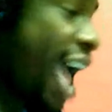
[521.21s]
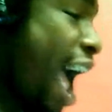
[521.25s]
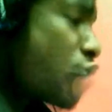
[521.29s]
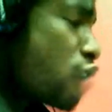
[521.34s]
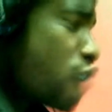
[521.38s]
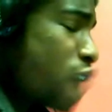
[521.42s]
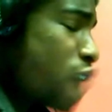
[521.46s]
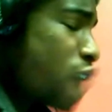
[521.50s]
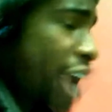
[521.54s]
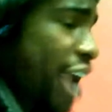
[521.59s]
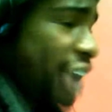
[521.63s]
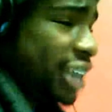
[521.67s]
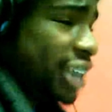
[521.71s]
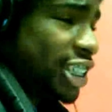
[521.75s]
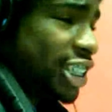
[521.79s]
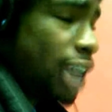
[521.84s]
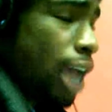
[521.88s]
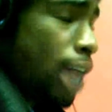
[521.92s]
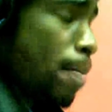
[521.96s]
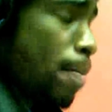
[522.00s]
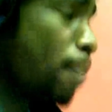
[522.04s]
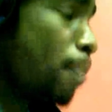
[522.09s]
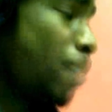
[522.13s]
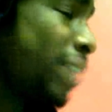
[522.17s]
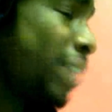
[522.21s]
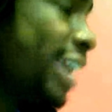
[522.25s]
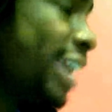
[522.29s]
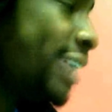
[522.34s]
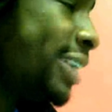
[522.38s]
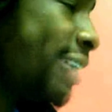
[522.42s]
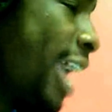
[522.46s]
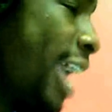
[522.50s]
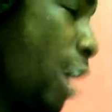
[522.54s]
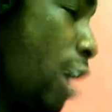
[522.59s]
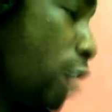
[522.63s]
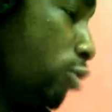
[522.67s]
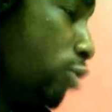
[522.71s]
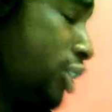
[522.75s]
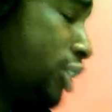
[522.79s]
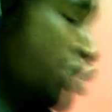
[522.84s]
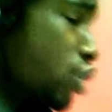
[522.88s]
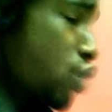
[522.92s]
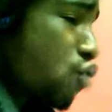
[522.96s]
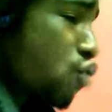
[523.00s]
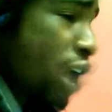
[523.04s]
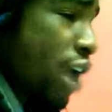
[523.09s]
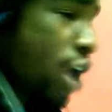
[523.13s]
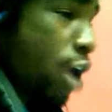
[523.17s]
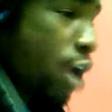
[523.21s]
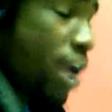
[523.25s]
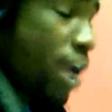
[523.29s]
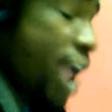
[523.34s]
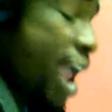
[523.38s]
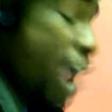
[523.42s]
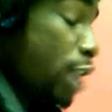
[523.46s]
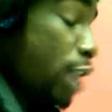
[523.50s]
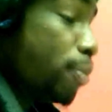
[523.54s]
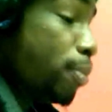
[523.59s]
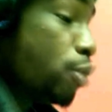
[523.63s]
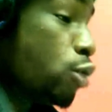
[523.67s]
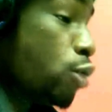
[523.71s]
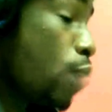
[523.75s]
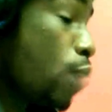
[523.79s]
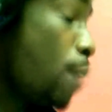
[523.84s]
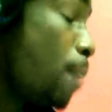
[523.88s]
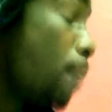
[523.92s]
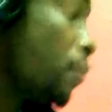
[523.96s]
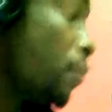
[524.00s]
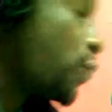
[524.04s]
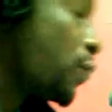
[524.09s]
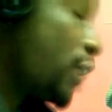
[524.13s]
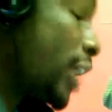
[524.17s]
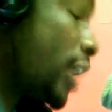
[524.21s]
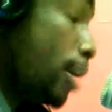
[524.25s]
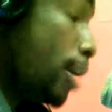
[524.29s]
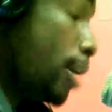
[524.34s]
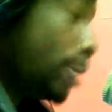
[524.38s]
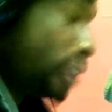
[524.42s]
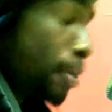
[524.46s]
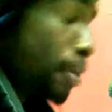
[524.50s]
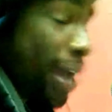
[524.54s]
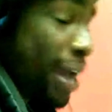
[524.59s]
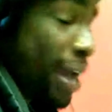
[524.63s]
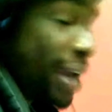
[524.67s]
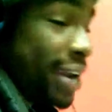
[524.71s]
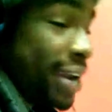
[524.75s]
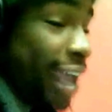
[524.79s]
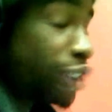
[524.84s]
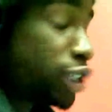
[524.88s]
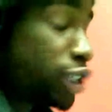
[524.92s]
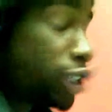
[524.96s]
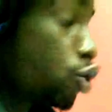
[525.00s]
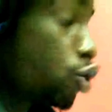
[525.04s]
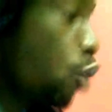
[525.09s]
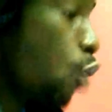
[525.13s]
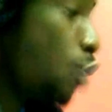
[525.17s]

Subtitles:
I rapped and shot my plane down to the ground, and it blew up in flames, and my next thought